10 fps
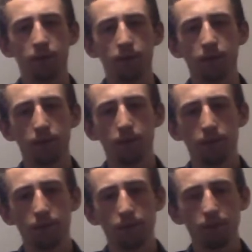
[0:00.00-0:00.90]

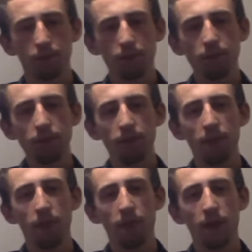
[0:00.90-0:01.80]

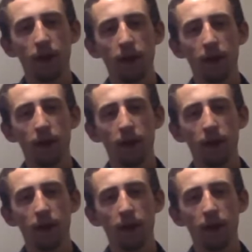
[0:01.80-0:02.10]
(no one is talking)